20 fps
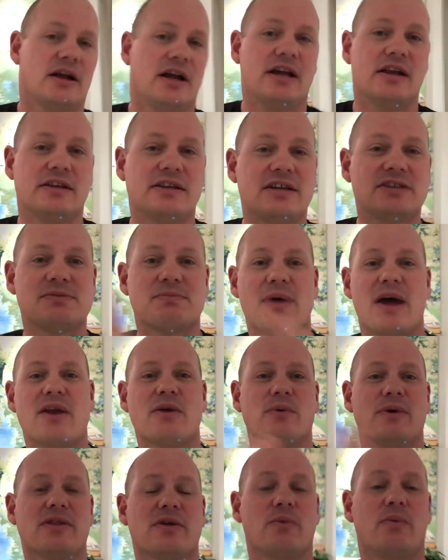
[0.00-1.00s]
it doesn't matter
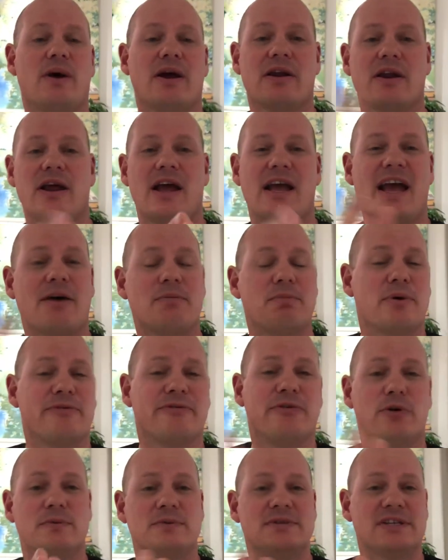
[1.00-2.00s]
whether one
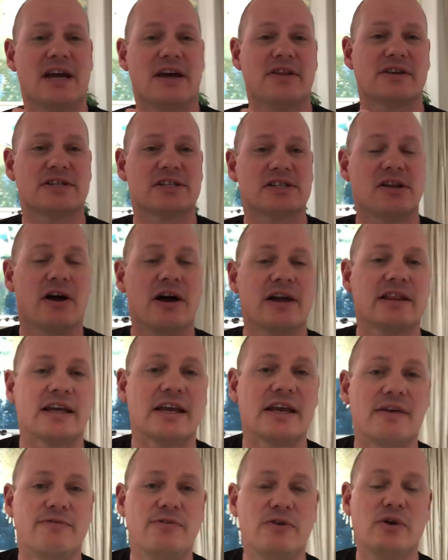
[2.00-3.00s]
outperforms the other
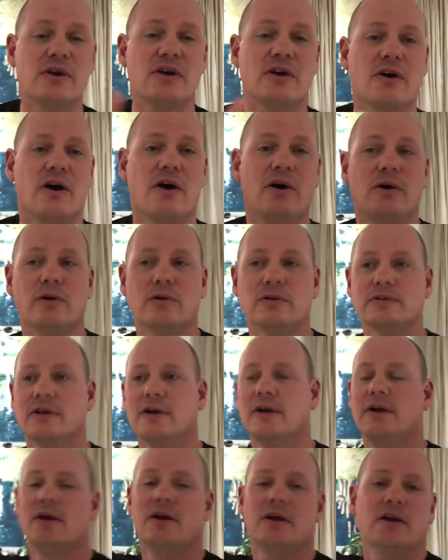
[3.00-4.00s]
slightly. If you can hold,
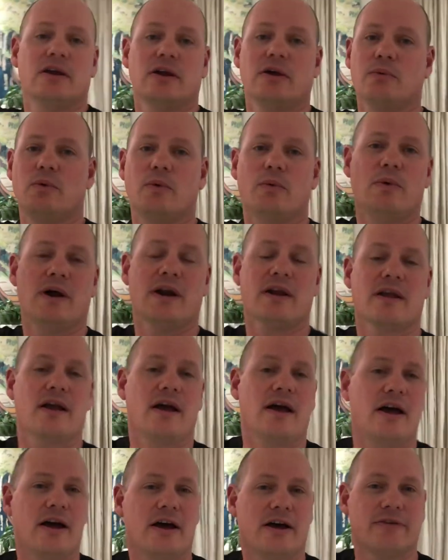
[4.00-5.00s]
you know,
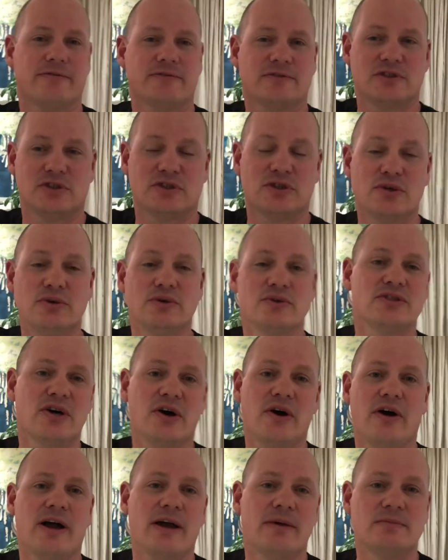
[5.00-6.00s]
1.5 to 2
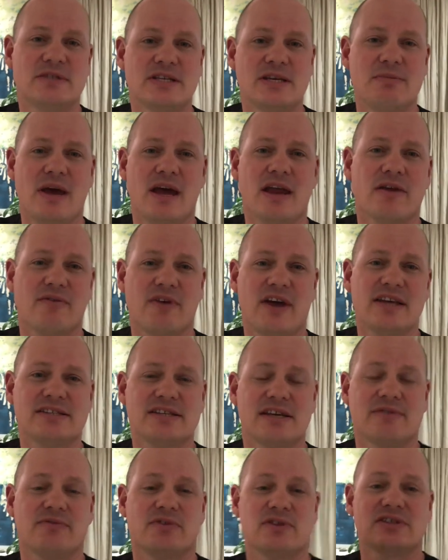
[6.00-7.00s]
times the amount of
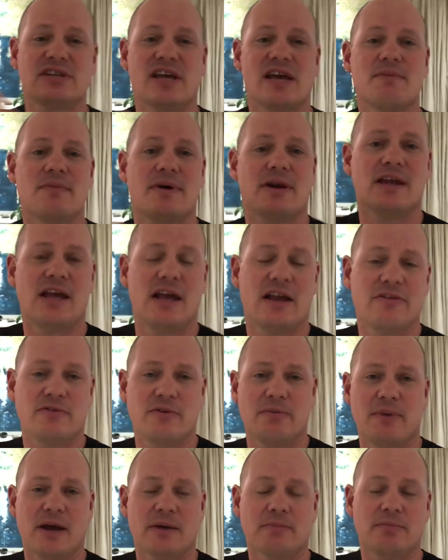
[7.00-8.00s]
asset for the same money out of
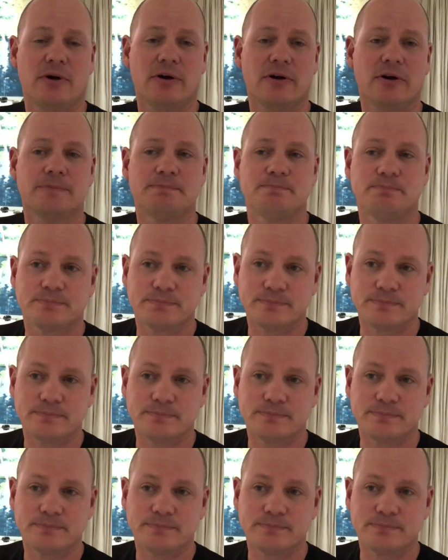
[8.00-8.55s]
your back pocket.